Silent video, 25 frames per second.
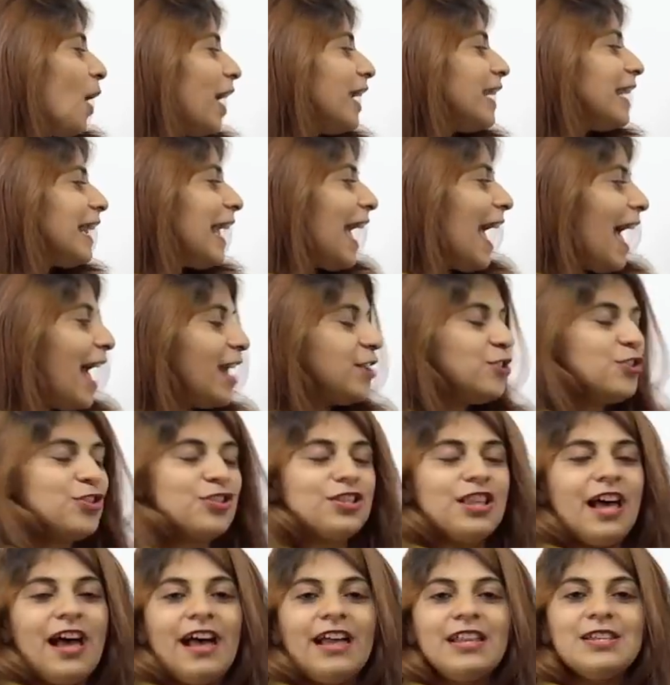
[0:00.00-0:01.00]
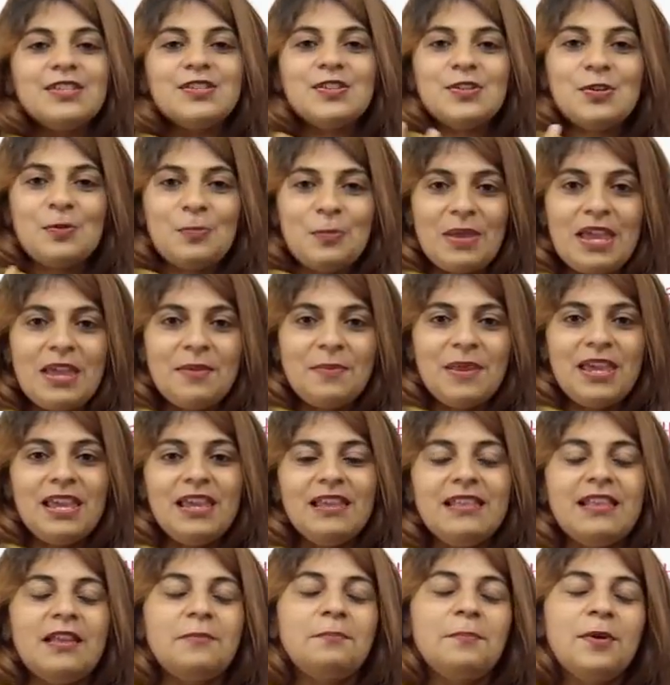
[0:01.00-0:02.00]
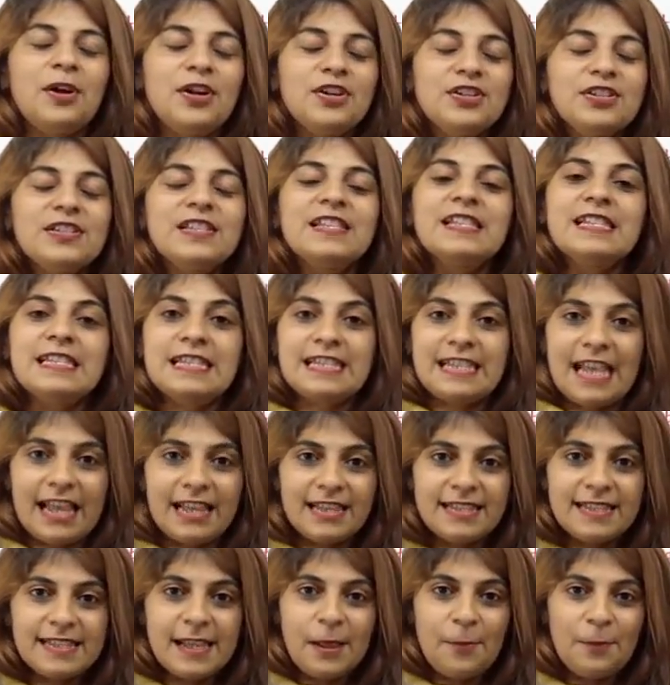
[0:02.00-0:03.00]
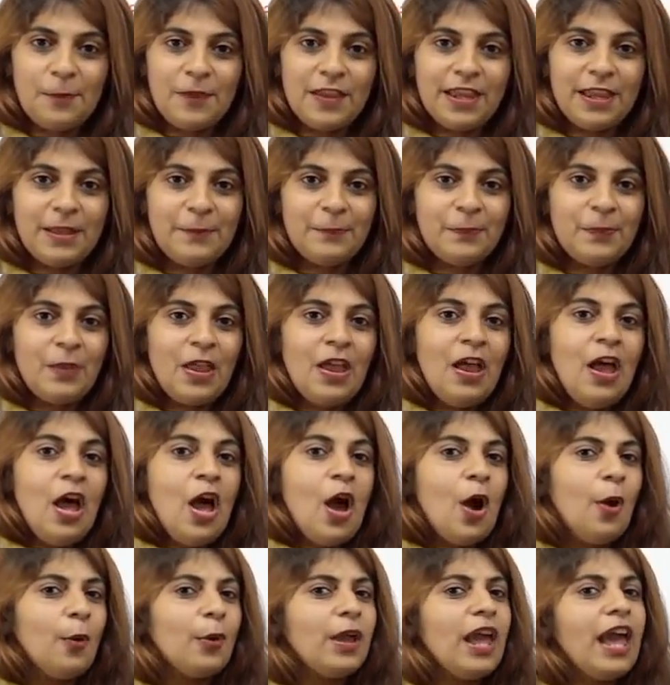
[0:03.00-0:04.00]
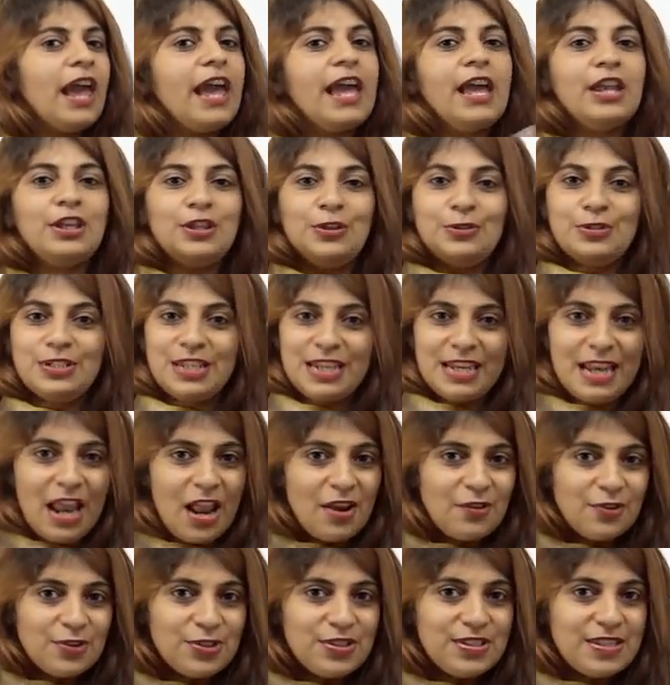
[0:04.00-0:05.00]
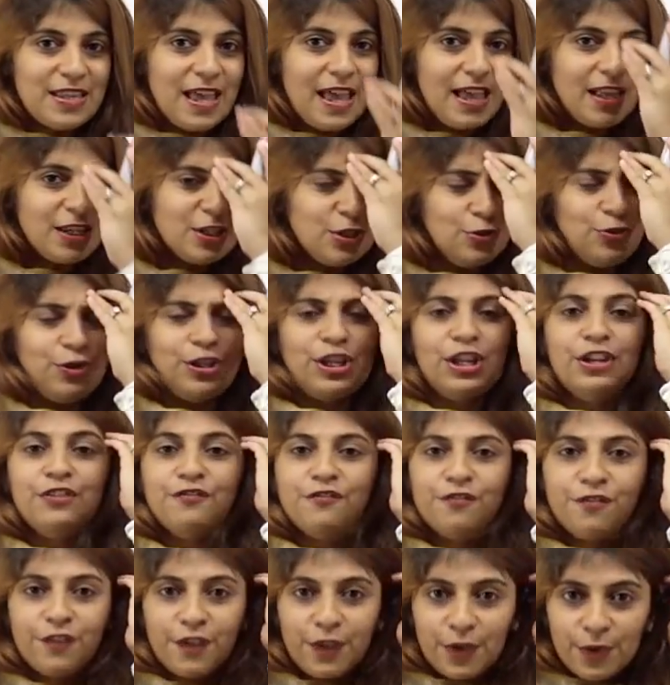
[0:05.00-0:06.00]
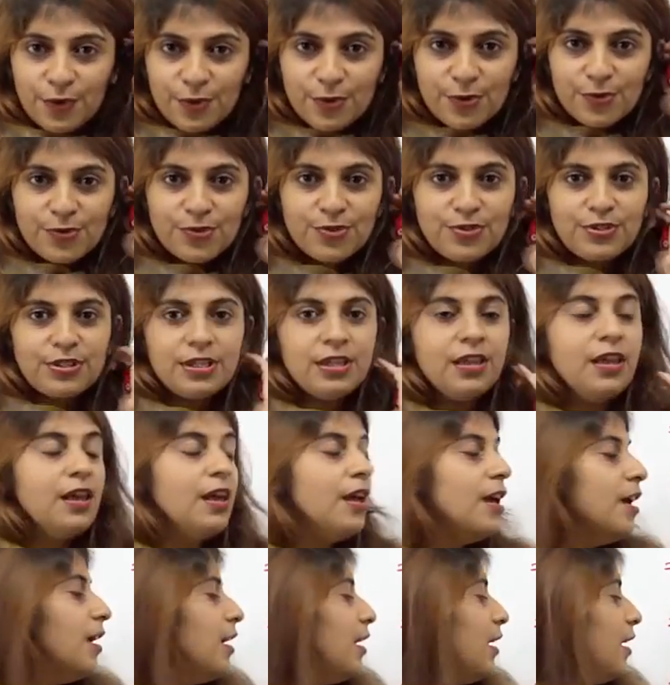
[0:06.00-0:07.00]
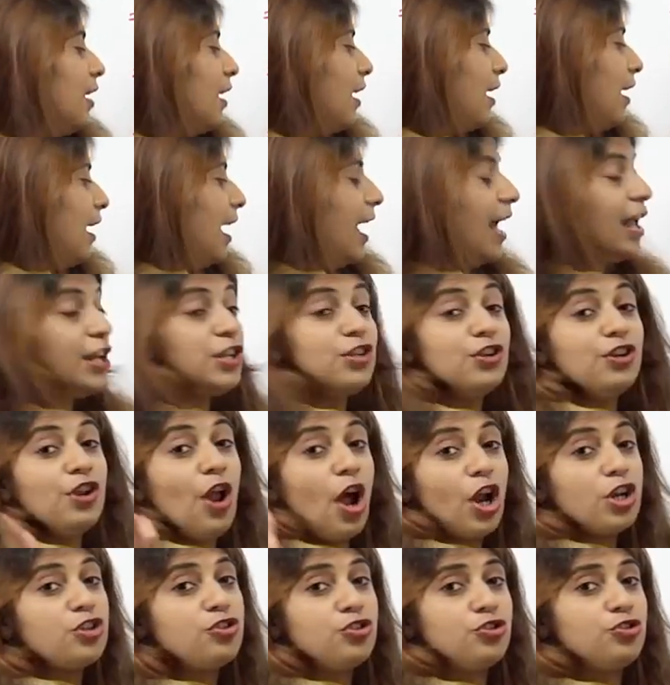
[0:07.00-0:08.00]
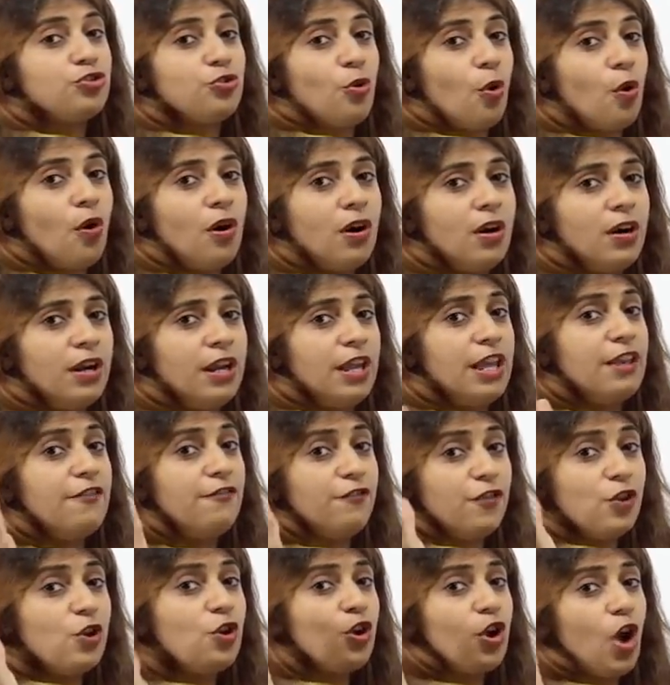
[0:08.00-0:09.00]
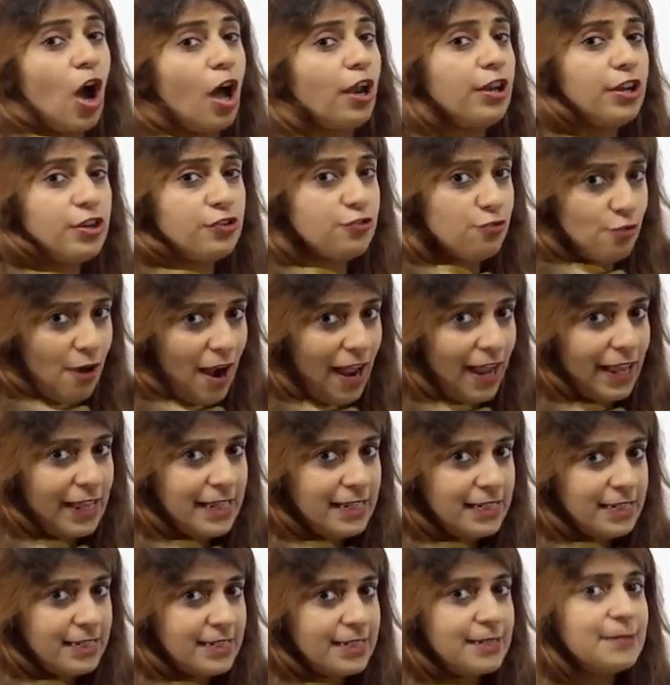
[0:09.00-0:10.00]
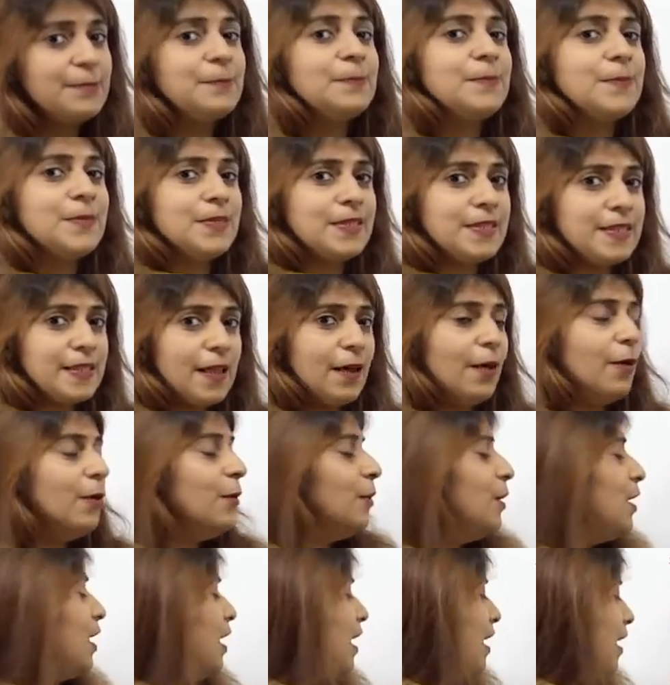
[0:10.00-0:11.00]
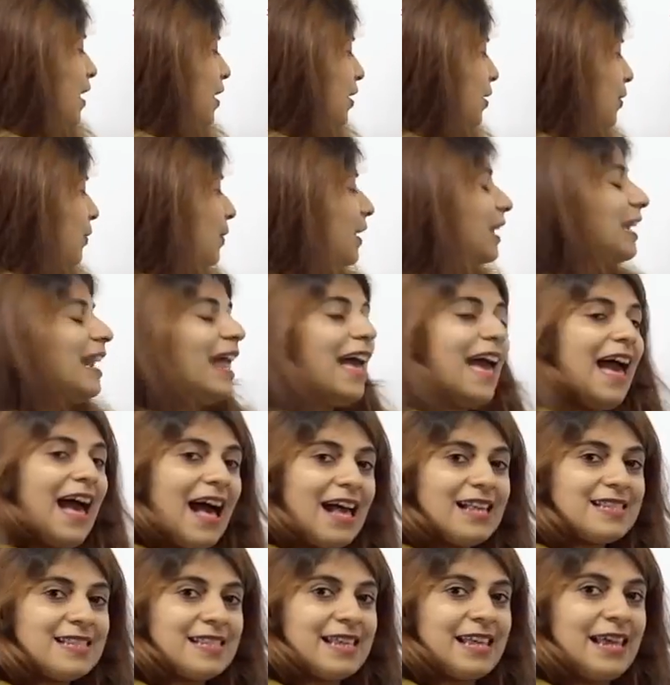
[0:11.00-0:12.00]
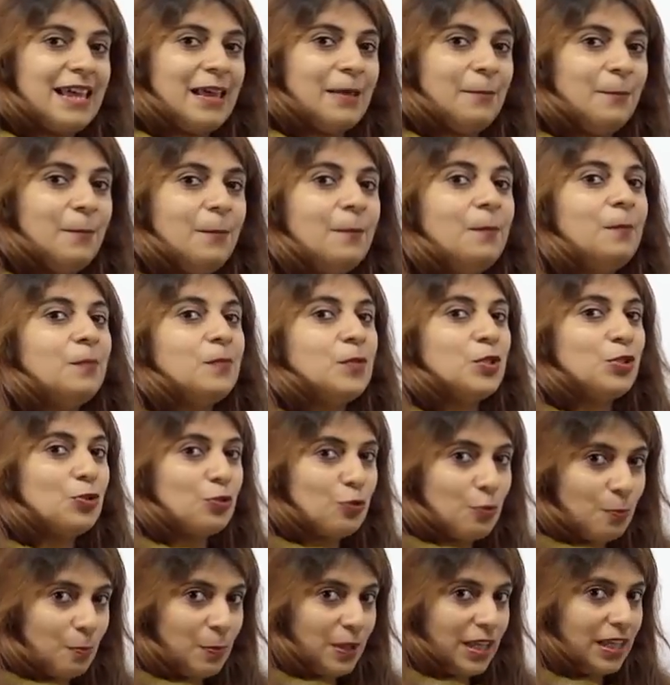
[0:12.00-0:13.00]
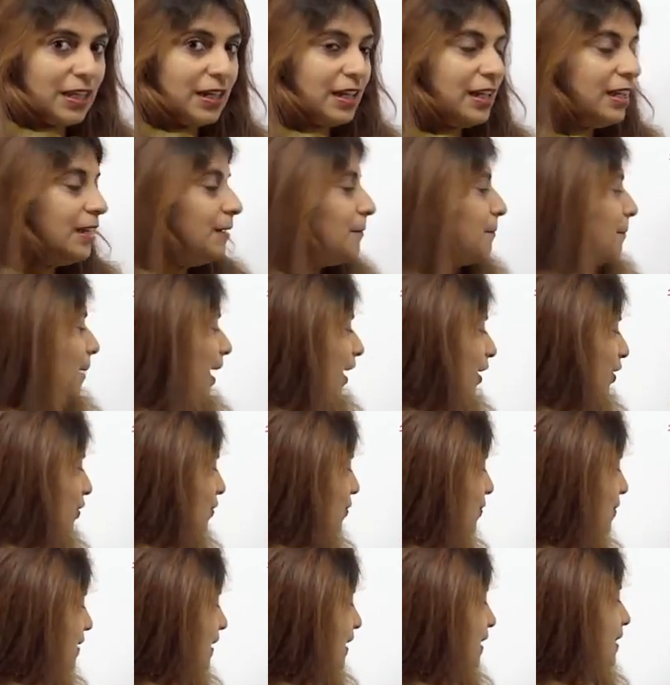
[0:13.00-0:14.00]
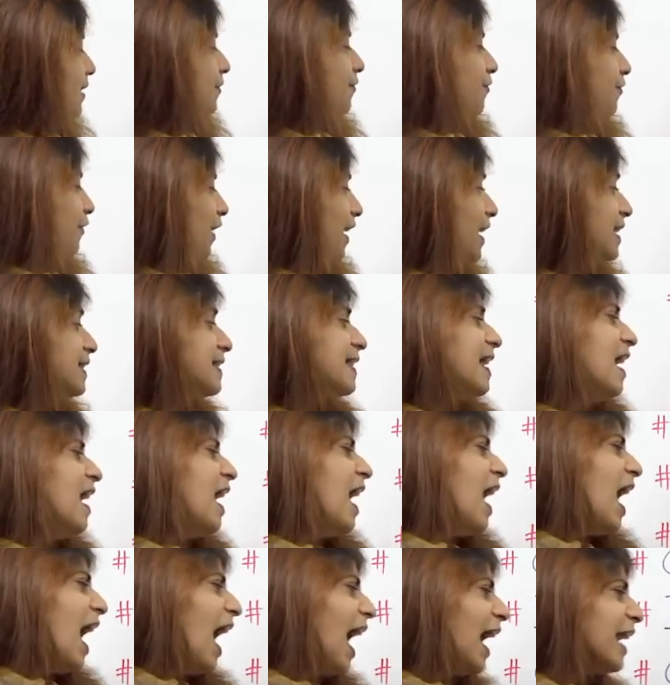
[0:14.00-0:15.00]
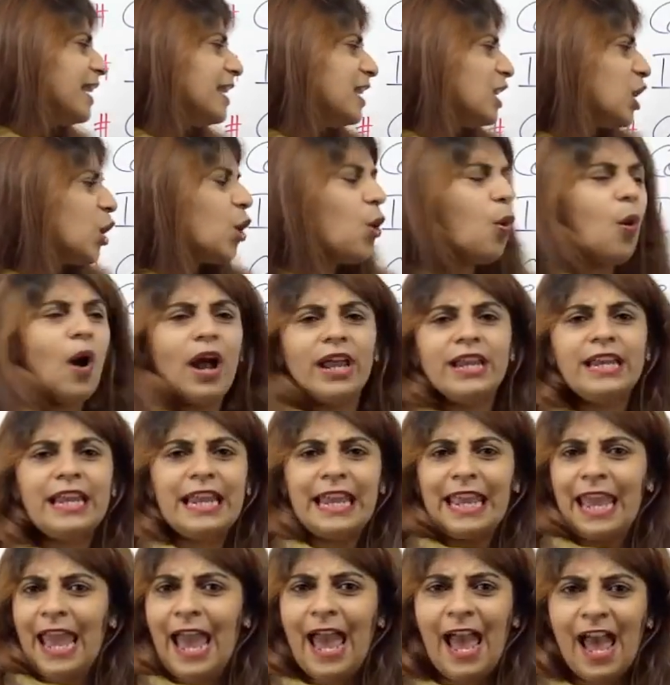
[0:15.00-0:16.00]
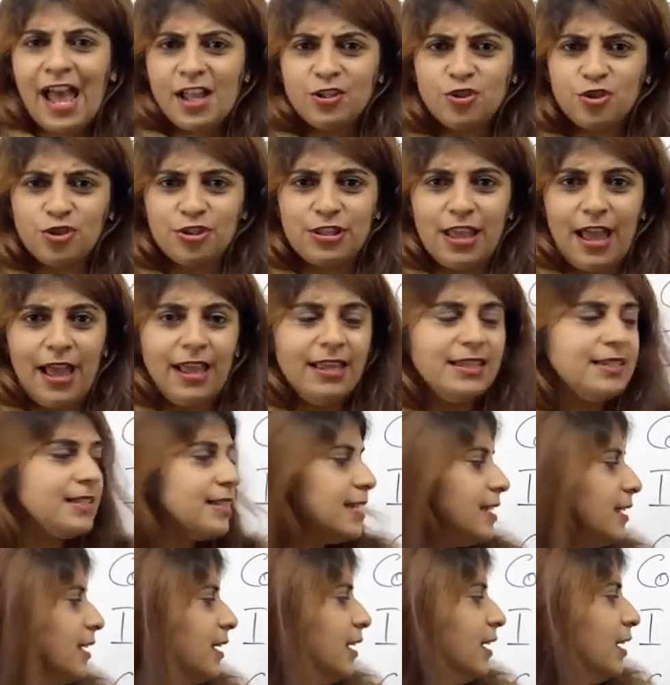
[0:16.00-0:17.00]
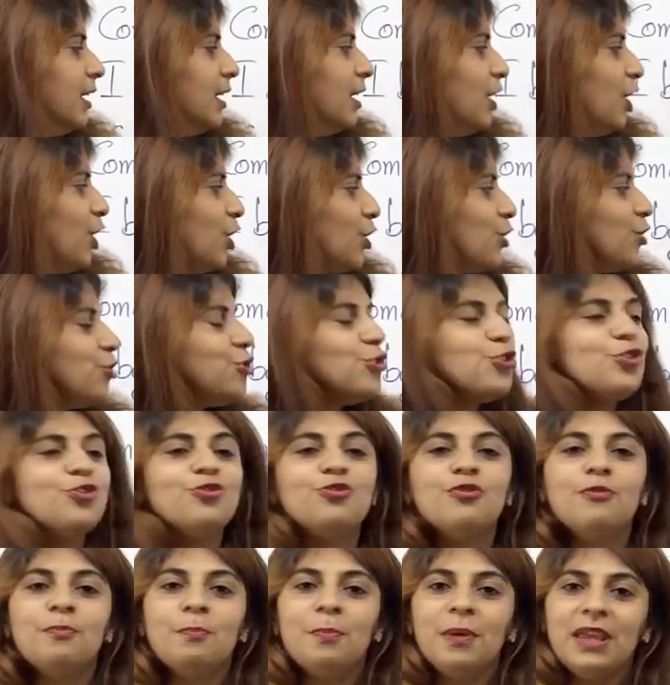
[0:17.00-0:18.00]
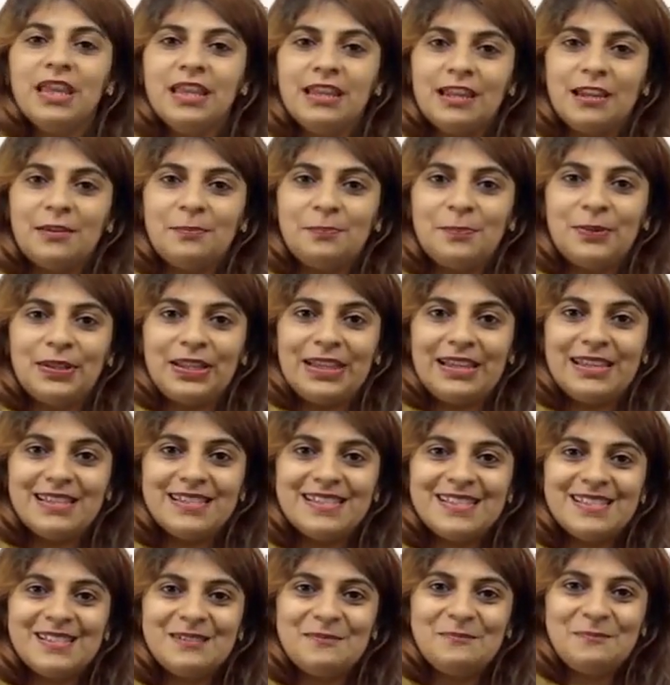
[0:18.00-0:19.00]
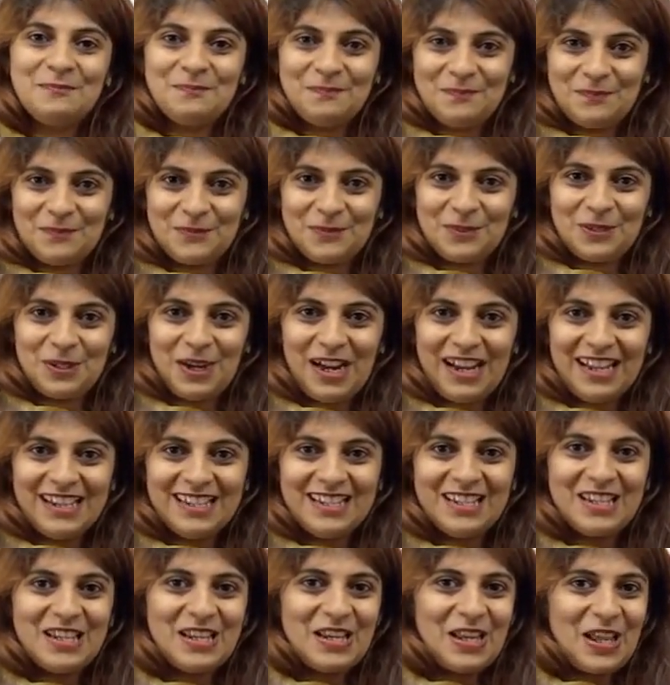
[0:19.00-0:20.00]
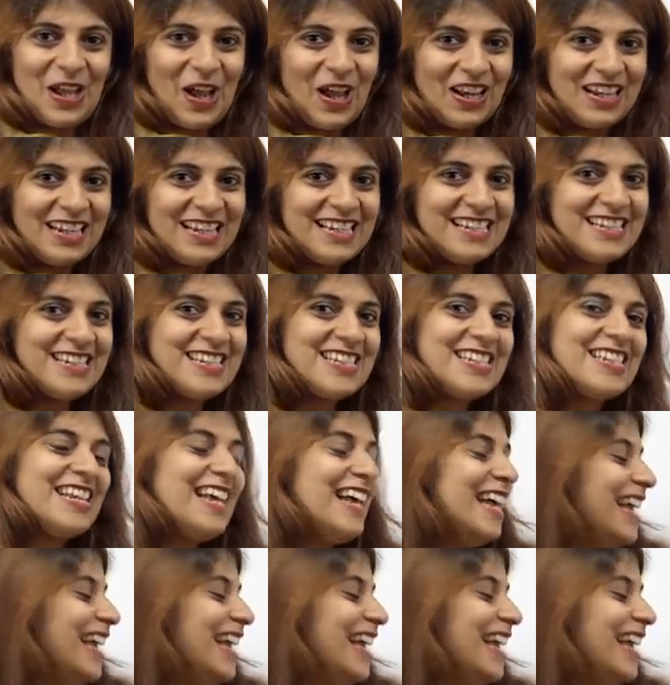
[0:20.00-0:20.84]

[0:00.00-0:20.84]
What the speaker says: quite catch that. So maybe that person said something, okay, and you didn't understand, you're confused, and you're not sure if you got it right. So you can ask him to repeat it by using the phrase, I didn't quite catch that. Could you repeat it, please? Right? Got it?